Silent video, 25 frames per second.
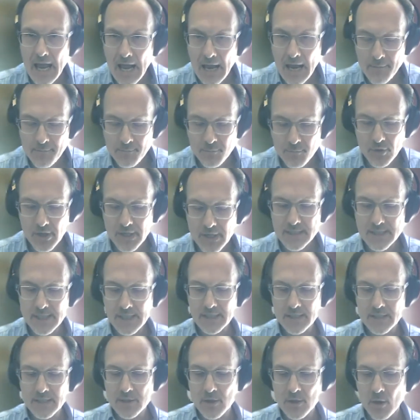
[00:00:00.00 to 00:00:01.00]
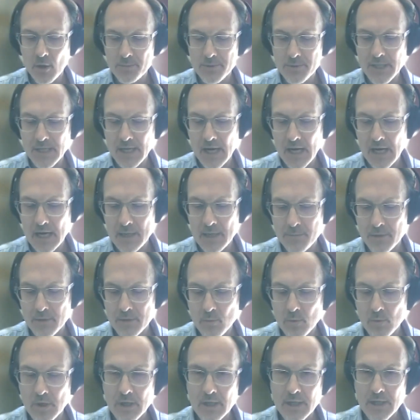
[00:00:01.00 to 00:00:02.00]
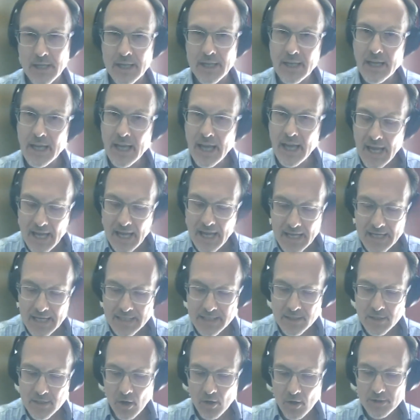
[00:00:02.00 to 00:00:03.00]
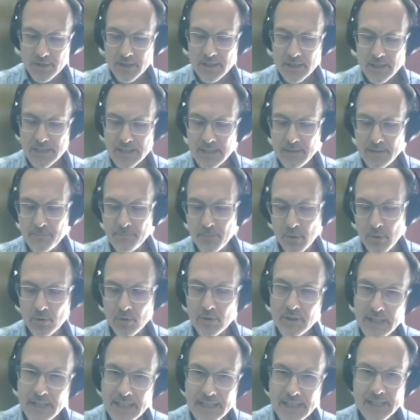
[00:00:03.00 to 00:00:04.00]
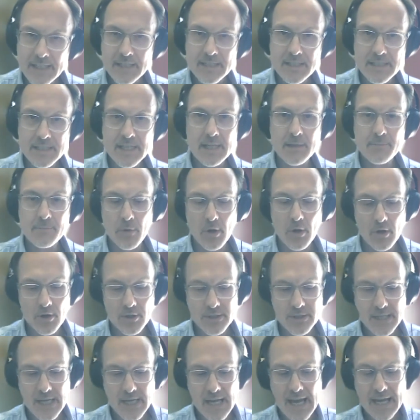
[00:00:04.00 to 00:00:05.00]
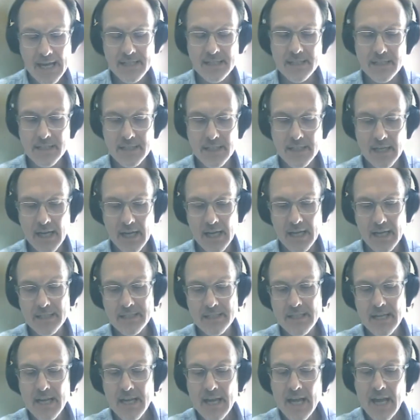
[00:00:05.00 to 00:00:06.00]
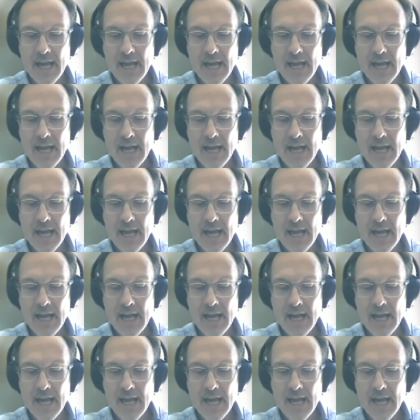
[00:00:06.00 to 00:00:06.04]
embracing and adopting hybrid working is not a simple linear tick box exercise.